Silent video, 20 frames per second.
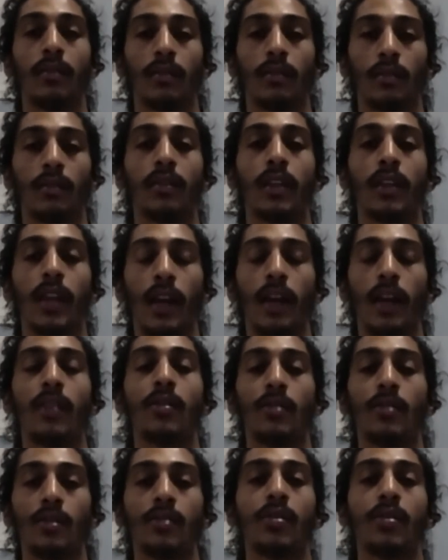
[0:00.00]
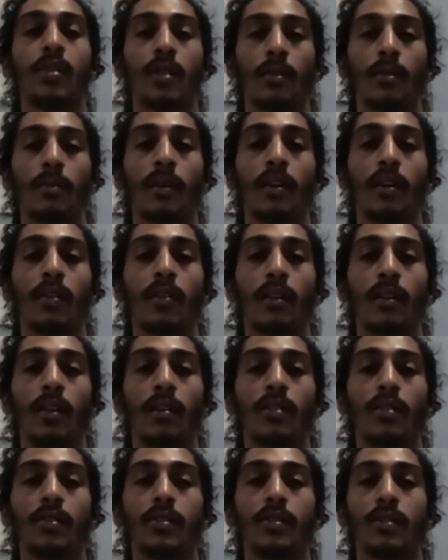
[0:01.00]
Yeah, yeah, I know you're talking about
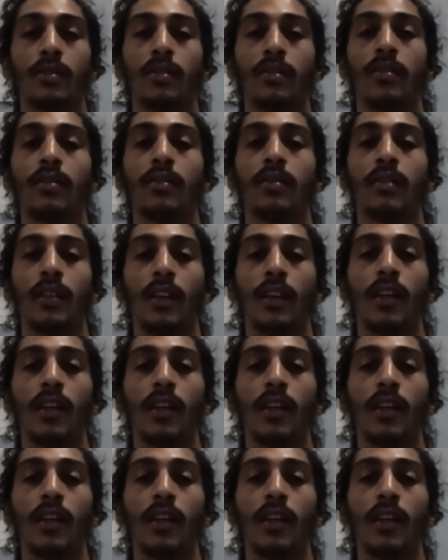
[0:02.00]
Arjan.